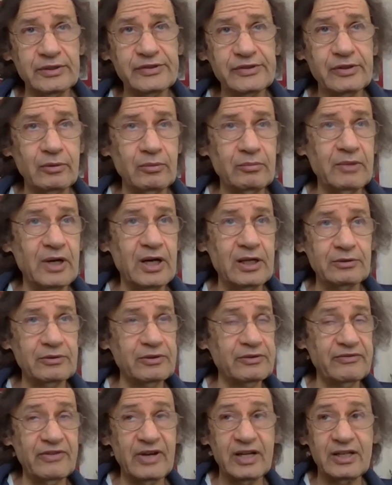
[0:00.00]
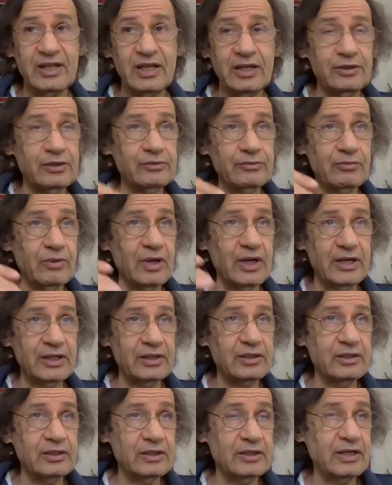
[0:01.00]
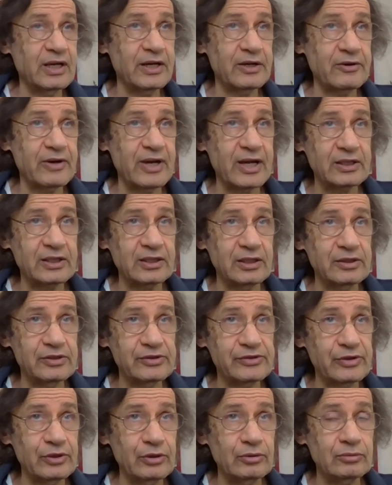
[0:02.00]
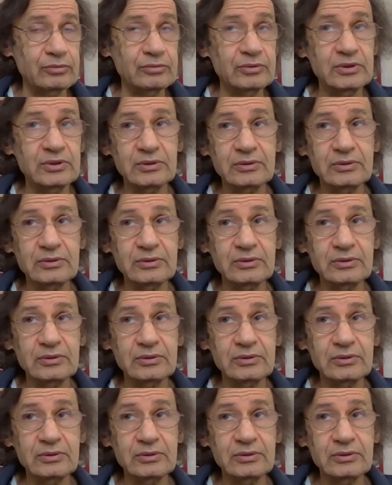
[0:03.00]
So Mahler, in fact, had to write an entire act on his own,